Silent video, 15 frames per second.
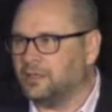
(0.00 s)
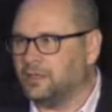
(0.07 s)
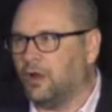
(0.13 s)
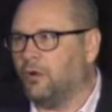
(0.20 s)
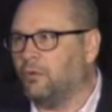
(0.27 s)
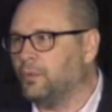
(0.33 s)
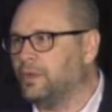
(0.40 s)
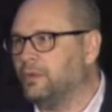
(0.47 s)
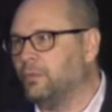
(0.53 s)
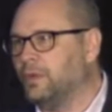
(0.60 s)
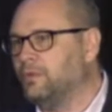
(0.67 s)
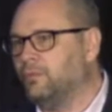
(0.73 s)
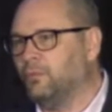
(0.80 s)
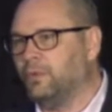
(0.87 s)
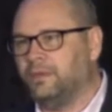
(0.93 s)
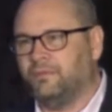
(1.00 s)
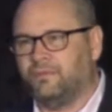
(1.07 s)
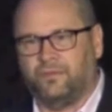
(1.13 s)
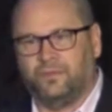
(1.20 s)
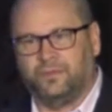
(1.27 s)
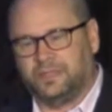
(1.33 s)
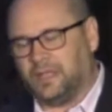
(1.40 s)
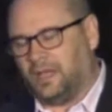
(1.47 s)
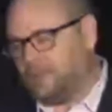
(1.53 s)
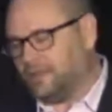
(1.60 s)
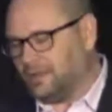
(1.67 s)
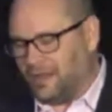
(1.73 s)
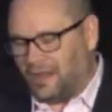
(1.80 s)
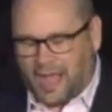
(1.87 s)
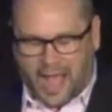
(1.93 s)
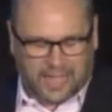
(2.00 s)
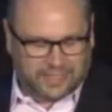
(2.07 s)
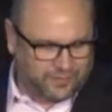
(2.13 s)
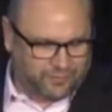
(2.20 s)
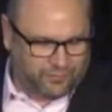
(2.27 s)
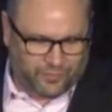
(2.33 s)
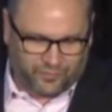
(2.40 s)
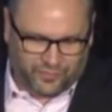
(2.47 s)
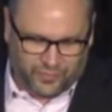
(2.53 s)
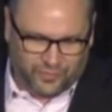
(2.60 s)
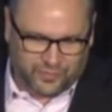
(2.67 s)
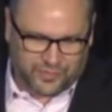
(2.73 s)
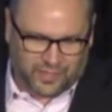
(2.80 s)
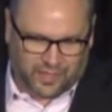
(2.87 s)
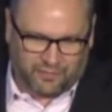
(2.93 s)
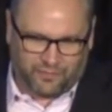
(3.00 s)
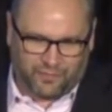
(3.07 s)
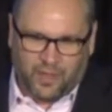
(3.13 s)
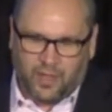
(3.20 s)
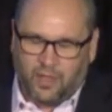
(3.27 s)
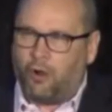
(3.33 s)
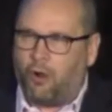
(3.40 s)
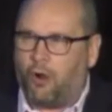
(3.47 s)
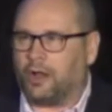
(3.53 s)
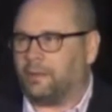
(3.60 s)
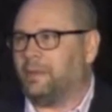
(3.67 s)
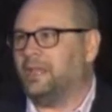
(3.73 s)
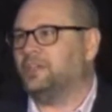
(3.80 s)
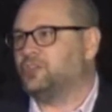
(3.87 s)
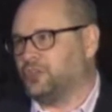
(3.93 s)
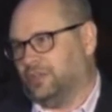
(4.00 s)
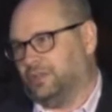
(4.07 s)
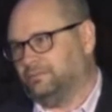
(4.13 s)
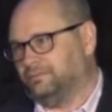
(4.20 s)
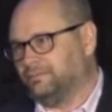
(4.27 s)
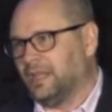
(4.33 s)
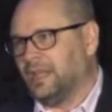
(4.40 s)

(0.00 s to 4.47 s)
You know, we've done lots of reviews of automation.